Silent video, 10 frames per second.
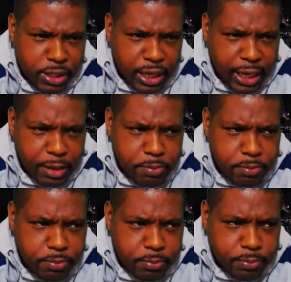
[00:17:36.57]
end
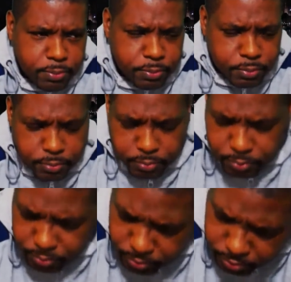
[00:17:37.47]
of the day, Ingram,
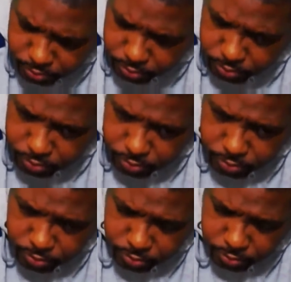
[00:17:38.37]
it's a business.